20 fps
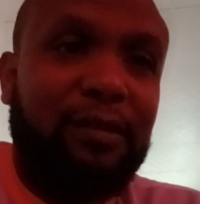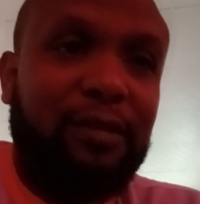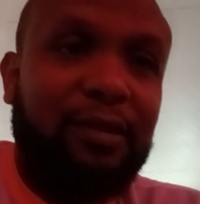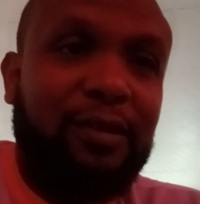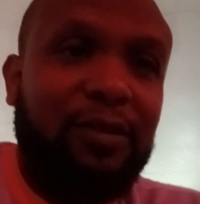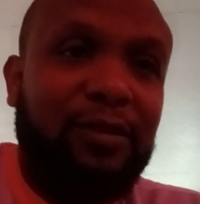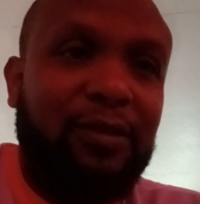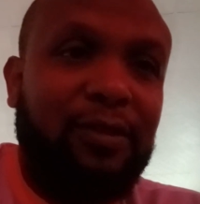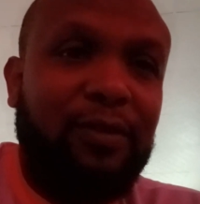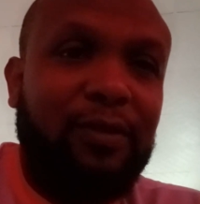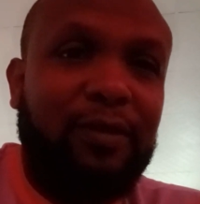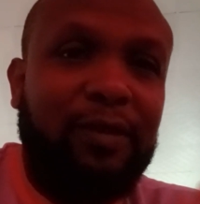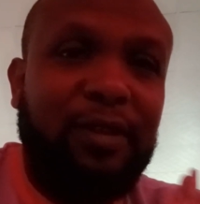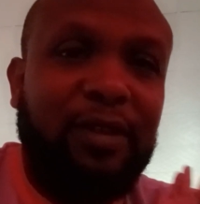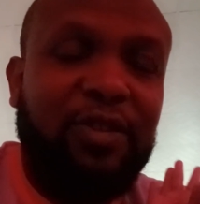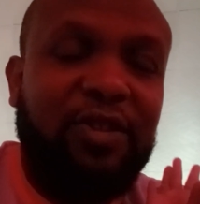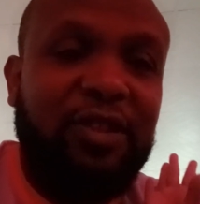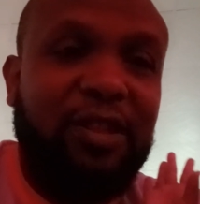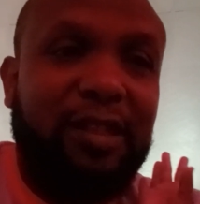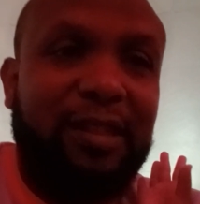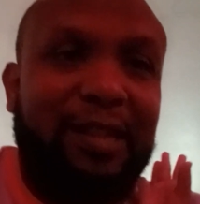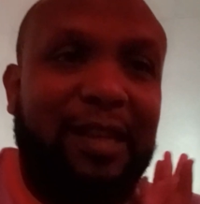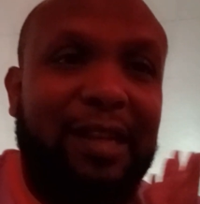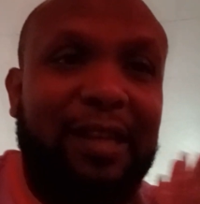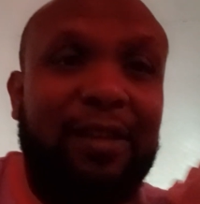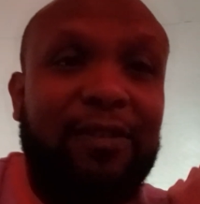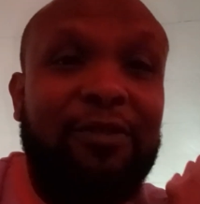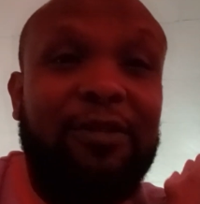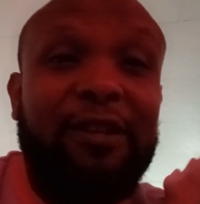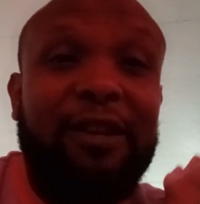So she just had
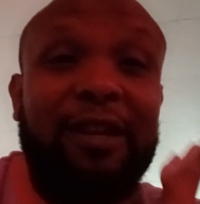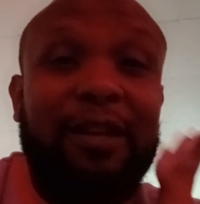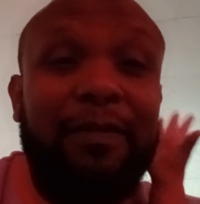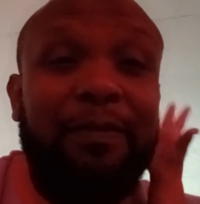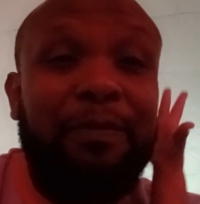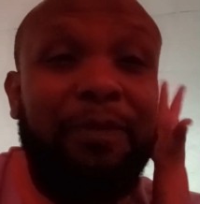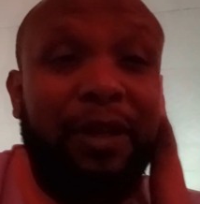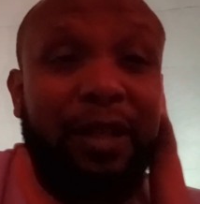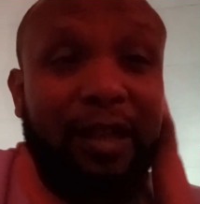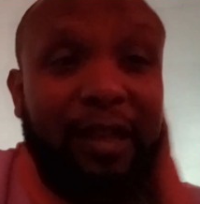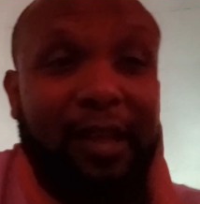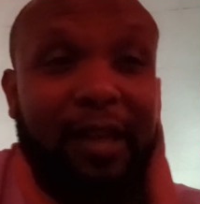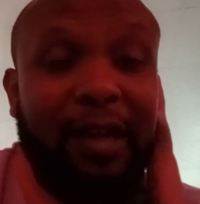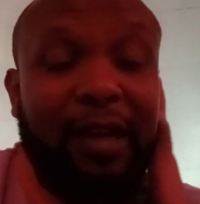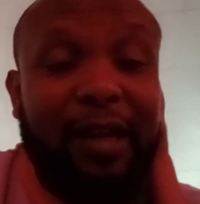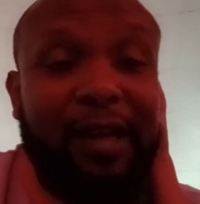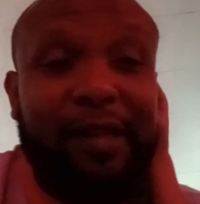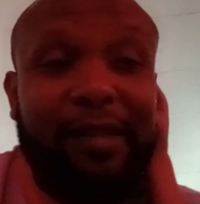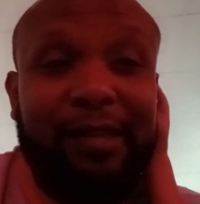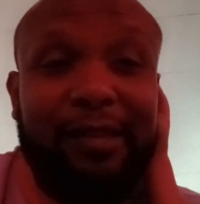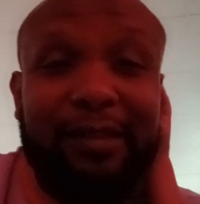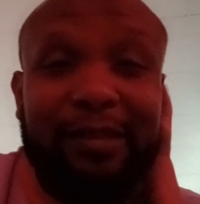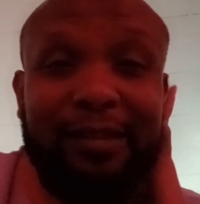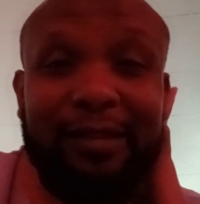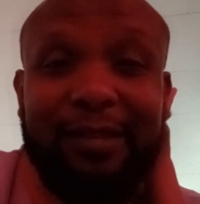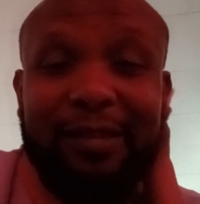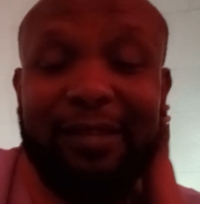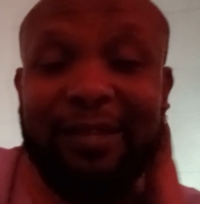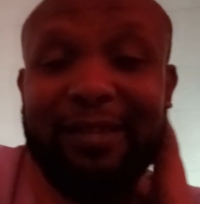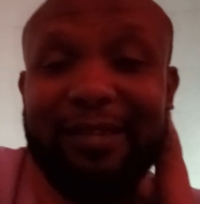a real play
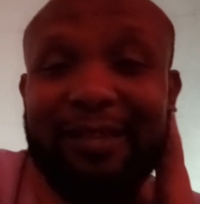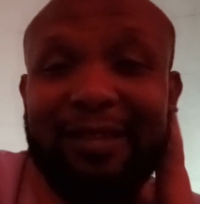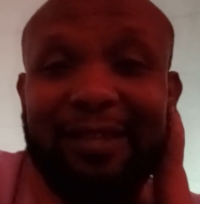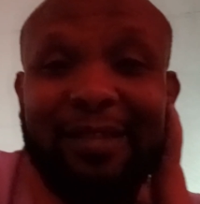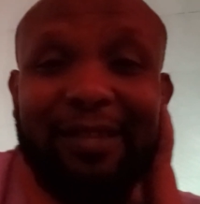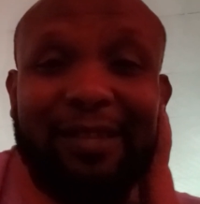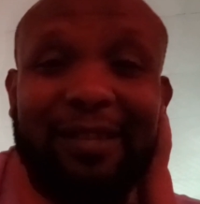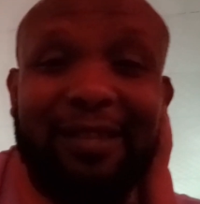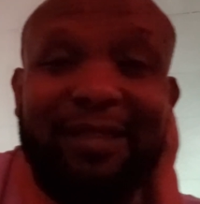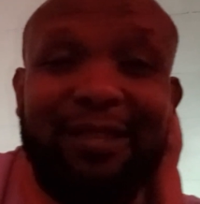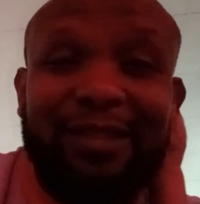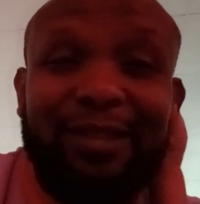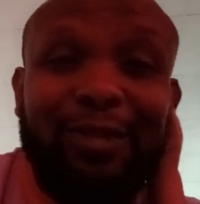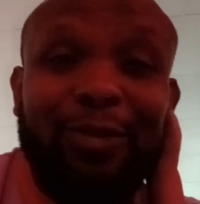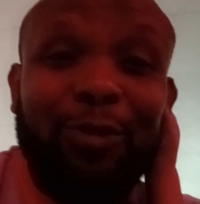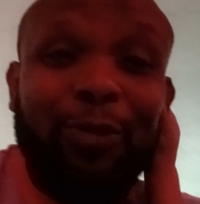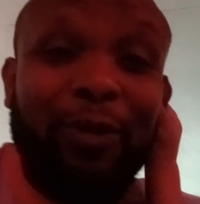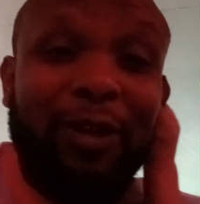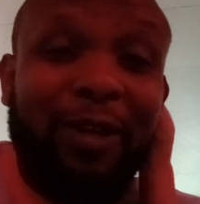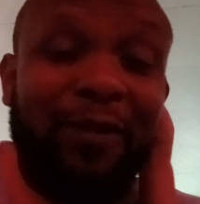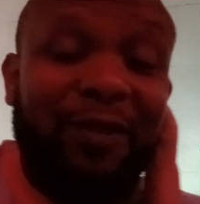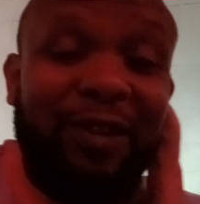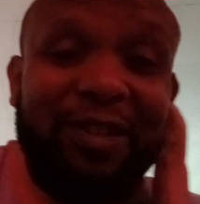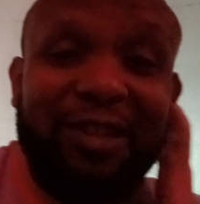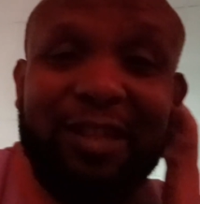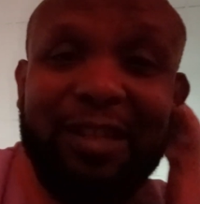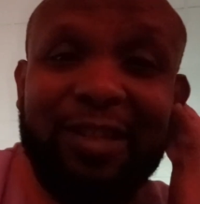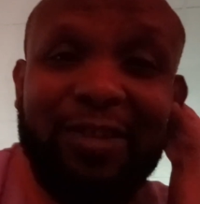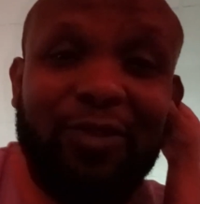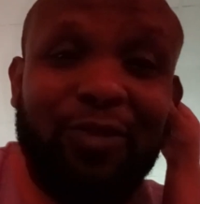and do whatever
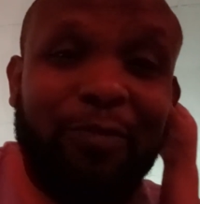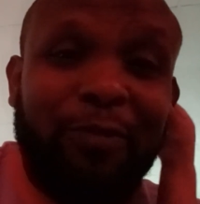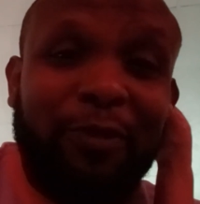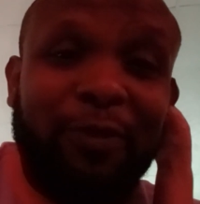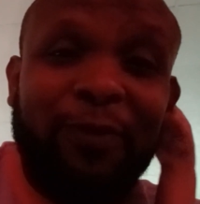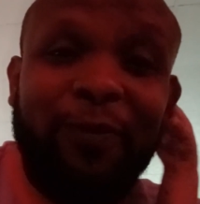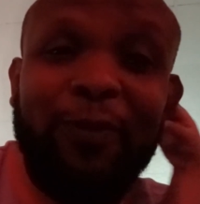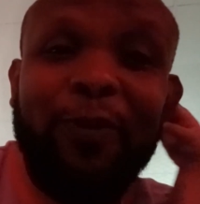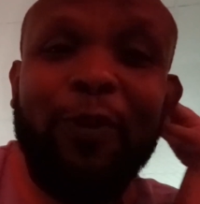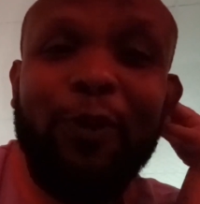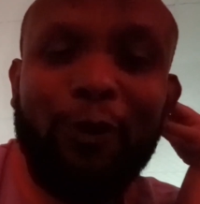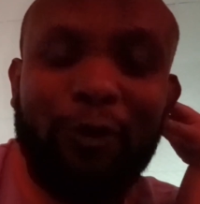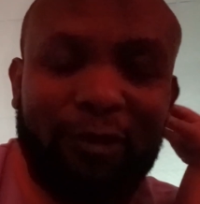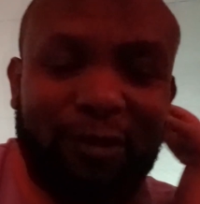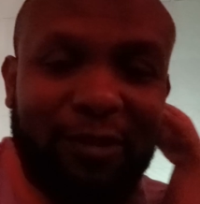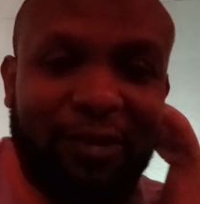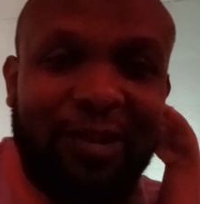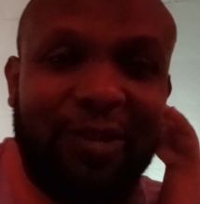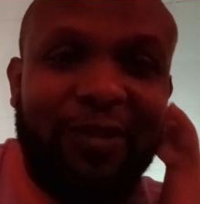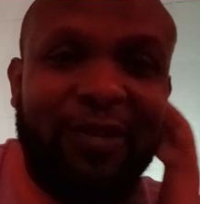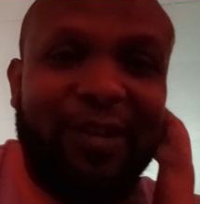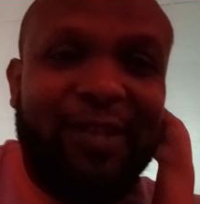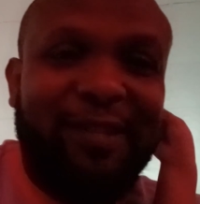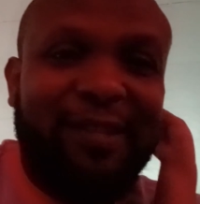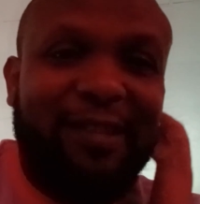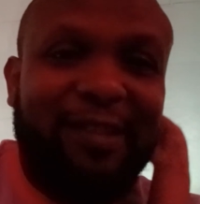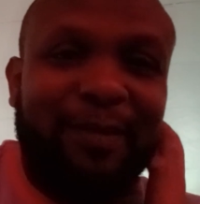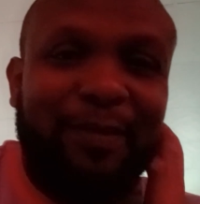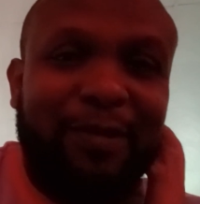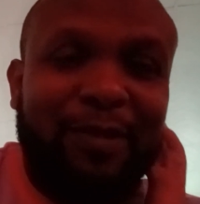she had to do before she
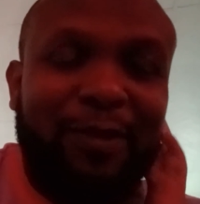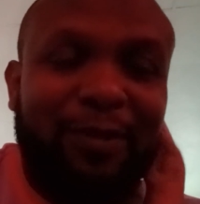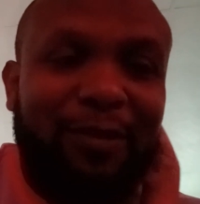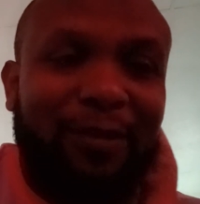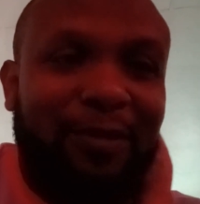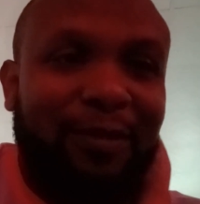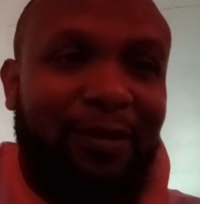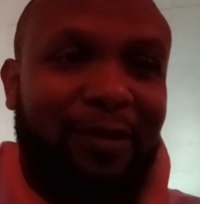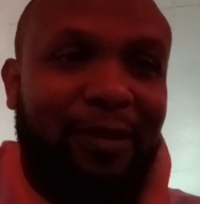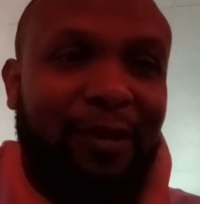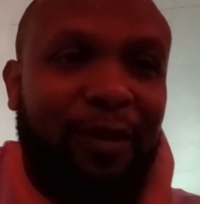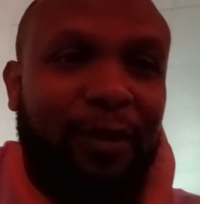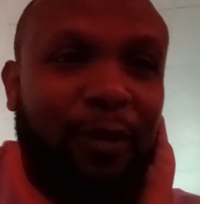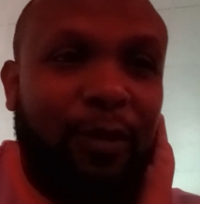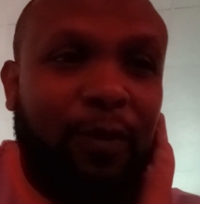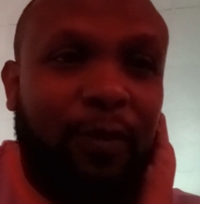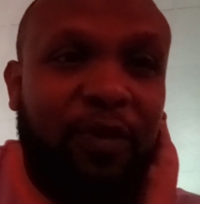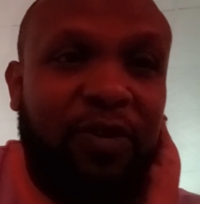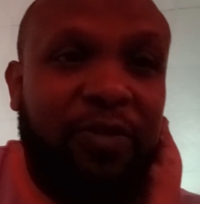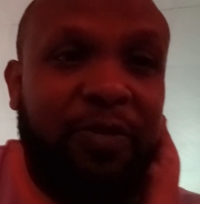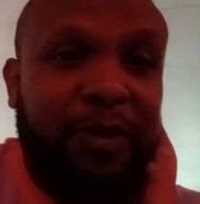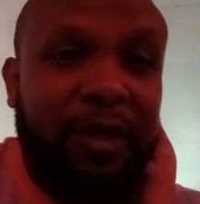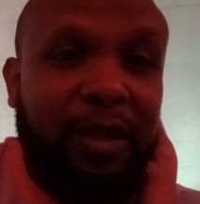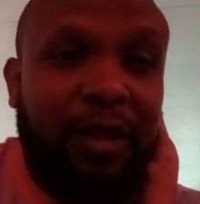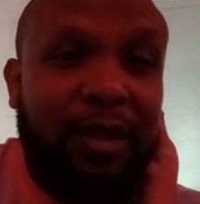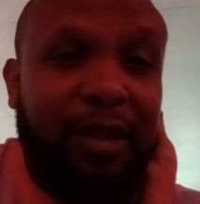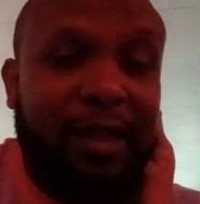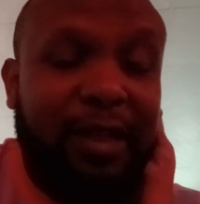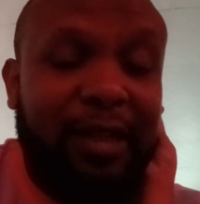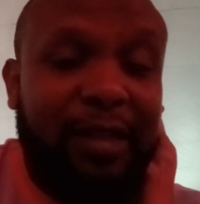goes to sleep. So wish me
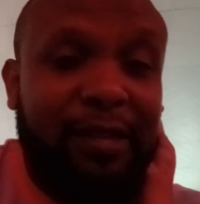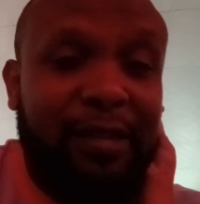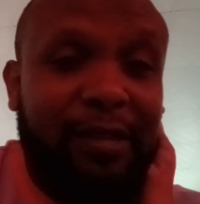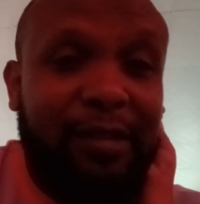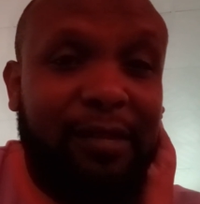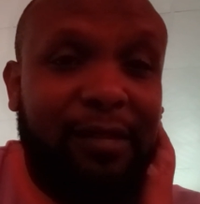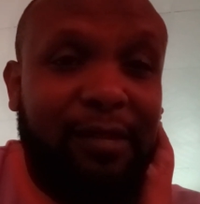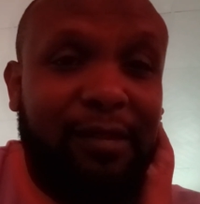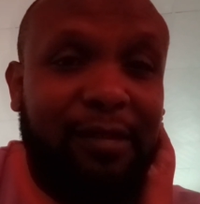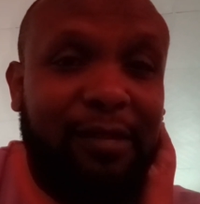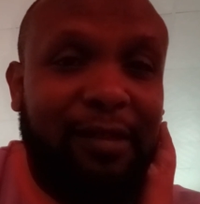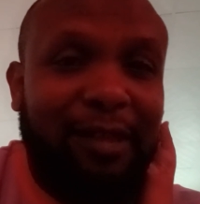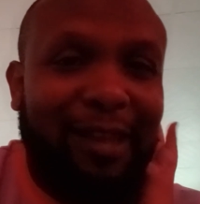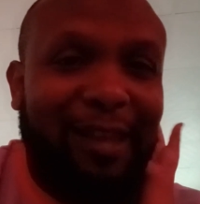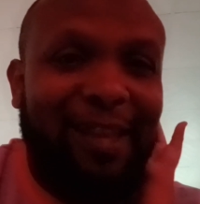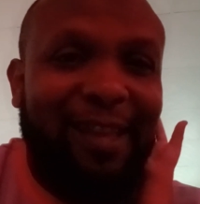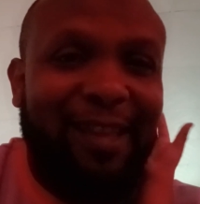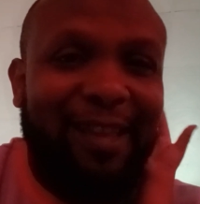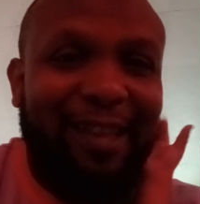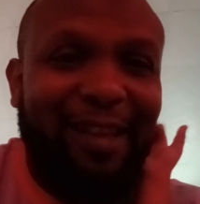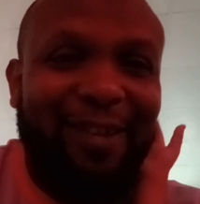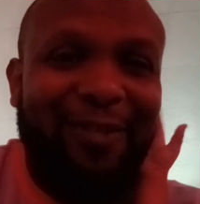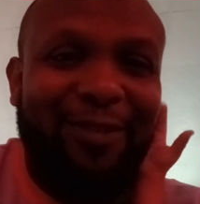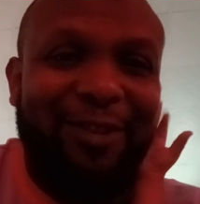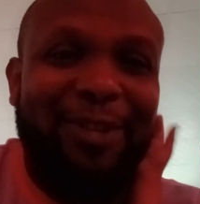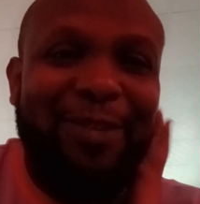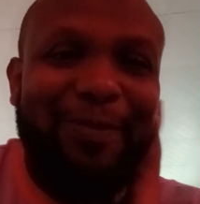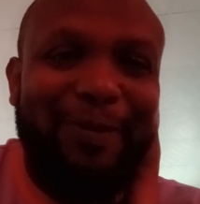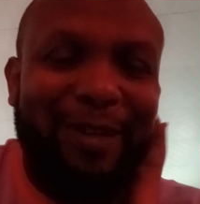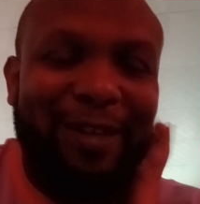luck, guys.
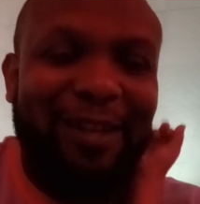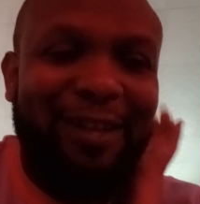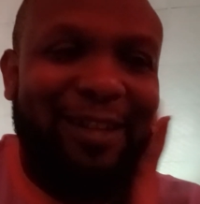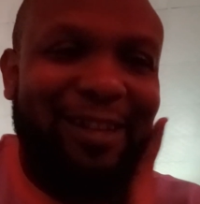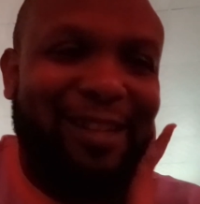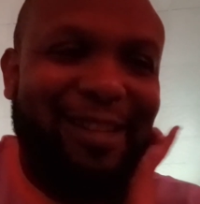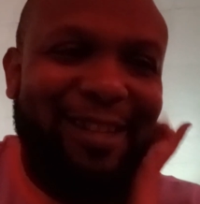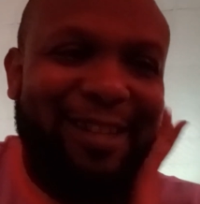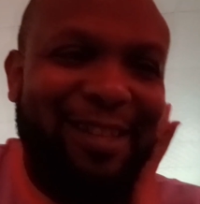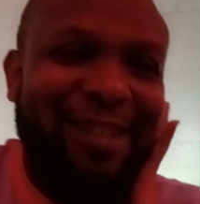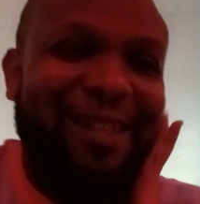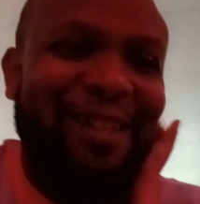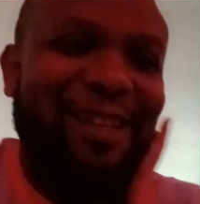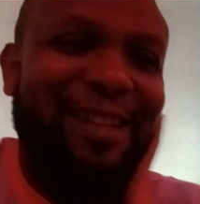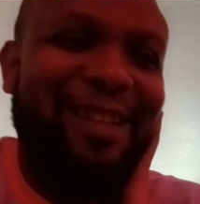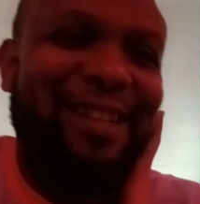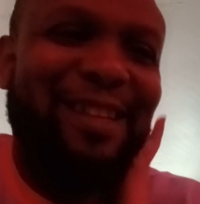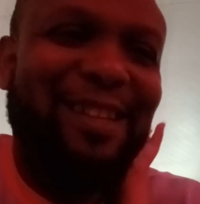Wish me luck.